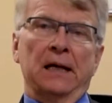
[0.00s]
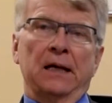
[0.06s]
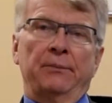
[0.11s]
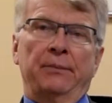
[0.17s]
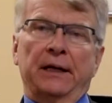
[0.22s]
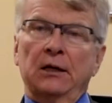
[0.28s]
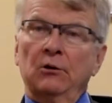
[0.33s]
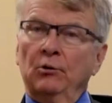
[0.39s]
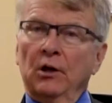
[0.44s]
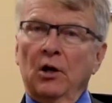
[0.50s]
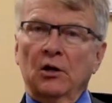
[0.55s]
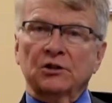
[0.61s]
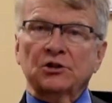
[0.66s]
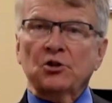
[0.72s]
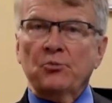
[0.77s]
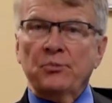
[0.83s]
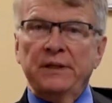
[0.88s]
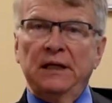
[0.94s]
but it would
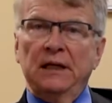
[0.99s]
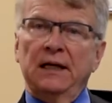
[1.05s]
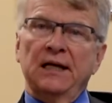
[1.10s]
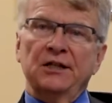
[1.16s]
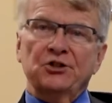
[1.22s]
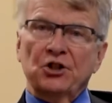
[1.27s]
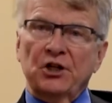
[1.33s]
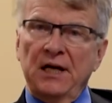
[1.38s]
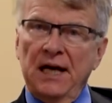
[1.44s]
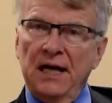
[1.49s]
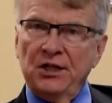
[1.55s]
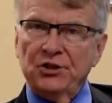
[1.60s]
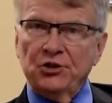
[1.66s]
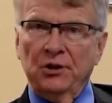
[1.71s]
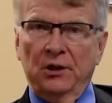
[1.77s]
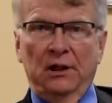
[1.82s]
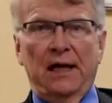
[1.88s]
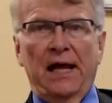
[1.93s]
also be an
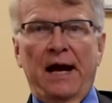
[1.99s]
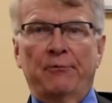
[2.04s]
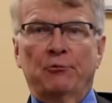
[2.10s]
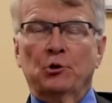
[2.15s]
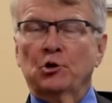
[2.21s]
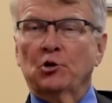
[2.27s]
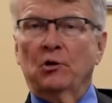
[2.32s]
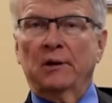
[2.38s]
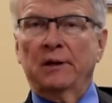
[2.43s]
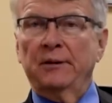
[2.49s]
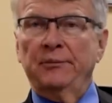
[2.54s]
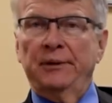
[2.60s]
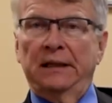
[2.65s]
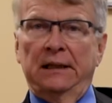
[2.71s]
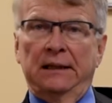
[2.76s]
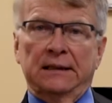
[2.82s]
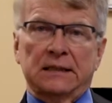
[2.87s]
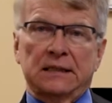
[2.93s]
educational laboratory,
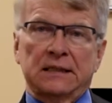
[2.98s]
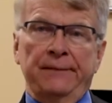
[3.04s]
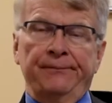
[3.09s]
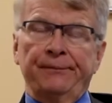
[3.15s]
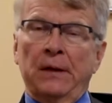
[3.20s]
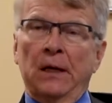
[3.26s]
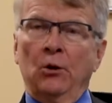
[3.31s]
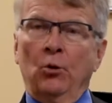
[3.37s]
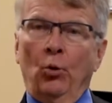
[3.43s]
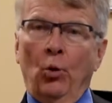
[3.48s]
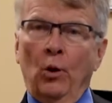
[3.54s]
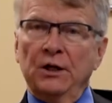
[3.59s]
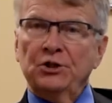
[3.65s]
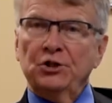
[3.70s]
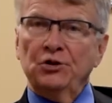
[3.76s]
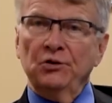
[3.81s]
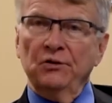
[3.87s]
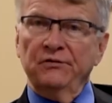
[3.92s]
because
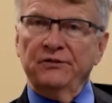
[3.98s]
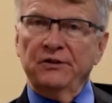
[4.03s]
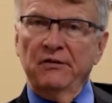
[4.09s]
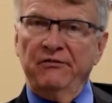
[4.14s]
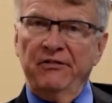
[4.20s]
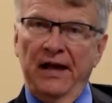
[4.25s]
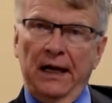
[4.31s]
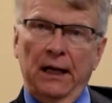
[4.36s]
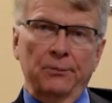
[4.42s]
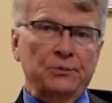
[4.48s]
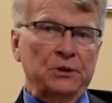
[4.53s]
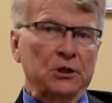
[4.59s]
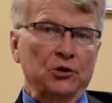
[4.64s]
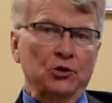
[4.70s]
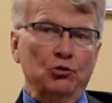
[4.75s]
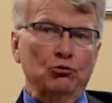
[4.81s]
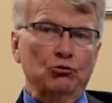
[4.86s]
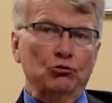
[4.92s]
once you've developed a
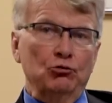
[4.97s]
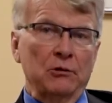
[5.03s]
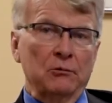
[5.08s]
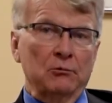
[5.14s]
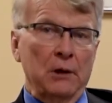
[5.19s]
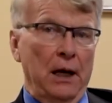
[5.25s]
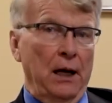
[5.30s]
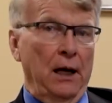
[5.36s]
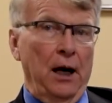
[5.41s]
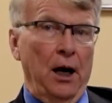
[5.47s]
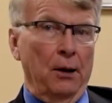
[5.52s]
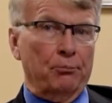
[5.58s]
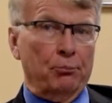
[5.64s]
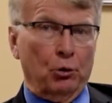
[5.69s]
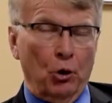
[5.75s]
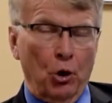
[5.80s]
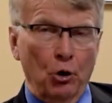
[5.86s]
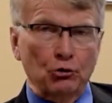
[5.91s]
new
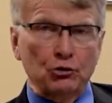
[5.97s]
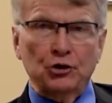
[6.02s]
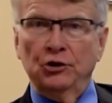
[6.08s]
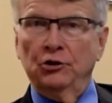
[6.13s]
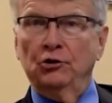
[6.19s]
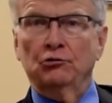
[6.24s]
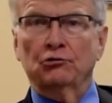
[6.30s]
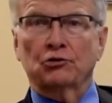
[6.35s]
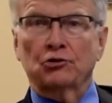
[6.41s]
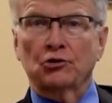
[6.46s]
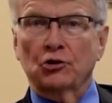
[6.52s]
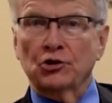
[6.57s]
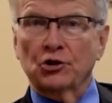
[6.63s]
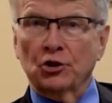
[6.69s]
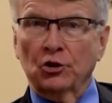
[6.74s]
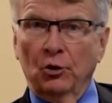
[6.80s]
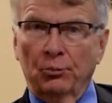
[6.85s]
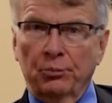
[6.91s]
approach, a new
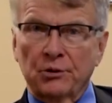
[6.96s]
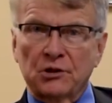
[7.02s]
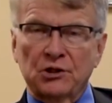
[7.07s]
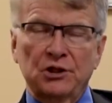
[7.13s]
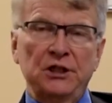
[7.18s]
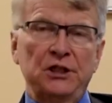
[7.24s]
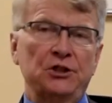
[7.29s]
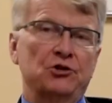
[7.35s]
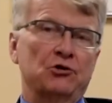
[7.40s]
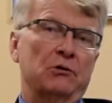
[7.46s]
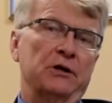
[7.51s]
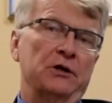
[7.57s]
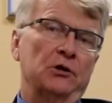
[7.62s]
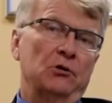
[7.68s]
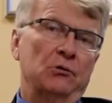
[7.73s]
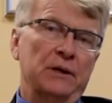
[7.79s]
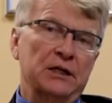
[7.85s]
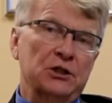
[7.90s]
surgical procedure, a
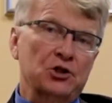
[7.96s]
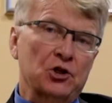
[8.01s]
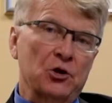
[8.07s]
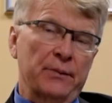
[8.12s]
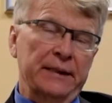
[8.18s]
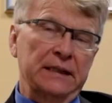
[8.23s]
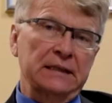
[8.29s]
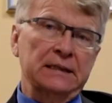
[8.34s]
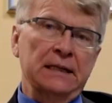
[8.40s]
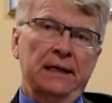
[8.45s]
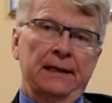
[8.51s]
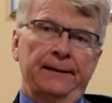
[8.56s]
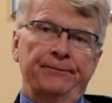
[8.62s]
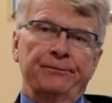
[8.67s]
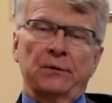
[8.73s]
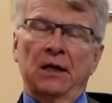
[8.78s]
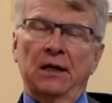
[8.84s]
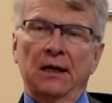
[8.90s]
new instrument,
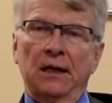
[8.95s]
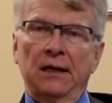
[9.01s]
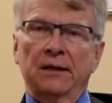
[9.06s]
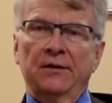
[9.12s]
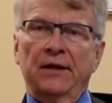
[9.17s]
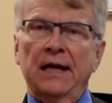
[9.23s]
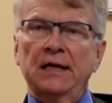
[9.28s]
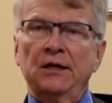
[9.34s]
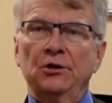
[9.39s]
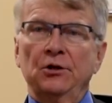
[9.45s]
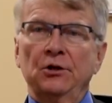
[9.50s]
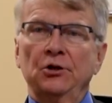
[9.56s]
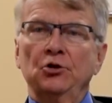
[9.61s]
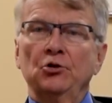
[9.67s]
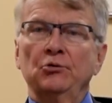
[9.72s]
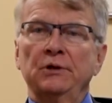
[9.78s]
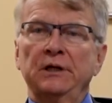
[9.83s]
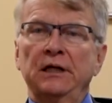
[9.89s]
then
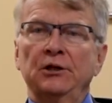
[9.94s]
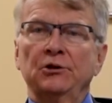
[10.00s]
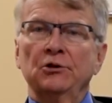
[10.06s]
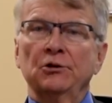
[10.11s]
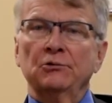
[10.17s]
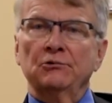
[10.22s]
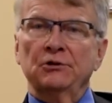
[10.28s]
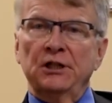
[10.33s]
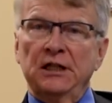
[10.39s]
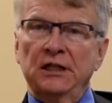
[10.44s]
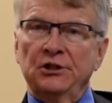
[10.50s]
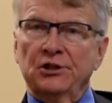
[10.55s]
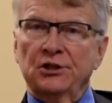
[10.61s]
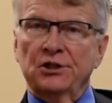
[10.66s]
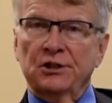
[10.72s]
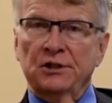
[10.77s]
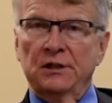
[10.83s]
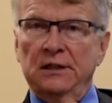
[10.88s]
you need to
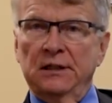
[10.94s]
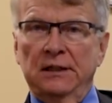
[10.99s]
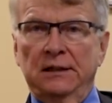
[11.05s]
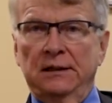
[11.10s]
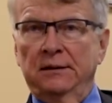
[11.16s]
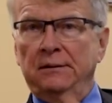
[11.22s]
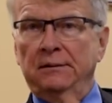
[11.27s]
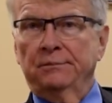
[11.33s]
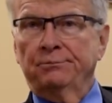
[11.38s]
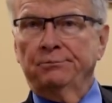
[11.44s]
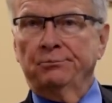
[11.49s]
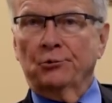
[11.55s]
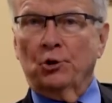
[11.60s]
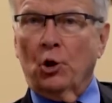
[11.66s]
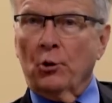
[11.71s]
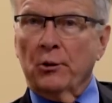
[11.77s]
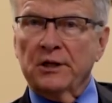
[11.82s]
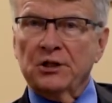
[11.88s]
teach the
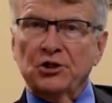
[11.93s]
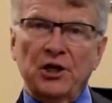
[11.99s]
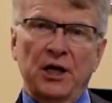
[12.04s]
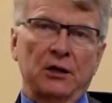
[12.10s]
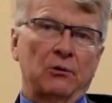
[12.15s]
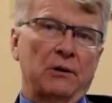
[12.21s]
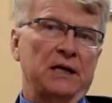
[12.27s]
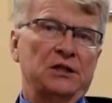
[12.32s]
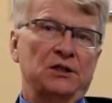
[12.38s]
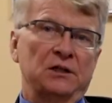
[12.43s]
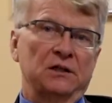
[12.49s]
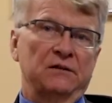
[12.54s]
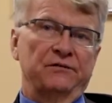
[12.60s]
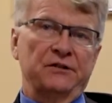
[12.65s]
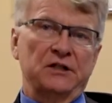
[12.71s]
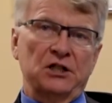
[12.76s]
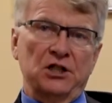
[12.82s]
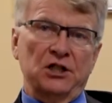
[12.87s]
current generation of
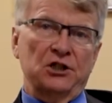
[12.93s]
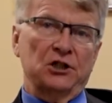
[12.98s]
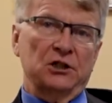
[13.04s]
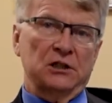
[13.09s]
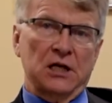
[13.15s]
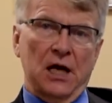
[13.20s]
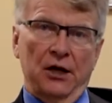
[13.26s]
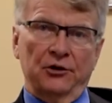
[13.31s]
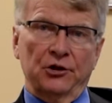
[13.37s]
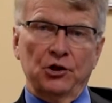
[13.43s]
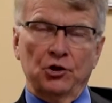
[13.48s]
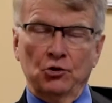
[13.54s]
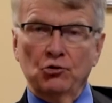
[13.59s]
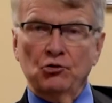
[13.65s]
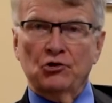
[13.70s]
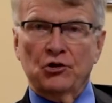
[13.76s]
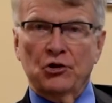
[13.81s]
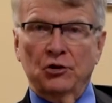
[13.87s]
physicians how to
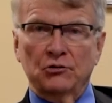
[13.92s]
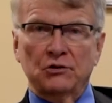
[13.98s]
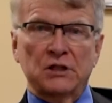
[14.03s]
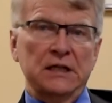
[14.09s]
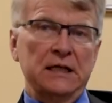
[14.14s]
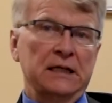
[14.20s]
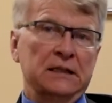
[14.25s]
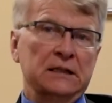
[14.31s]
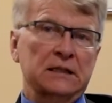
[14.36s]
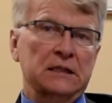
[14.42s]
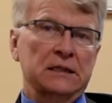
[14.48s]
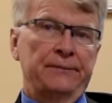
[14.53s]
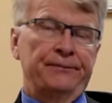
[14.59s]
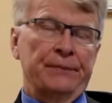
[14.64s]
use those things.